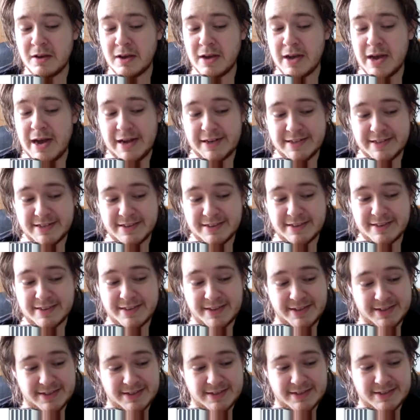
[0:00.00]
I didn't
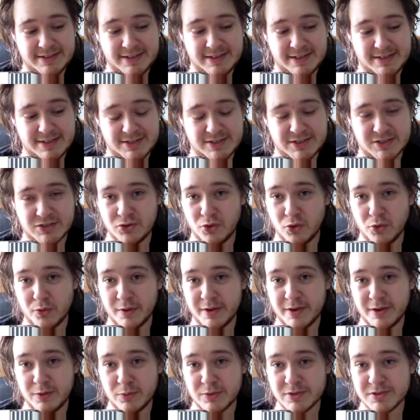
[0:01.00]
think his
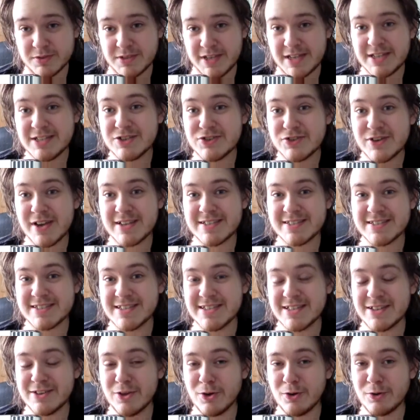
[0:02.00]
story was
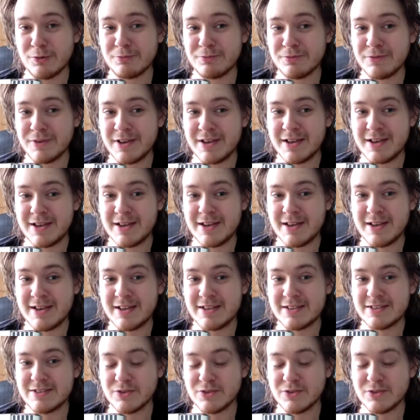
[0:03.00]
interesting enough to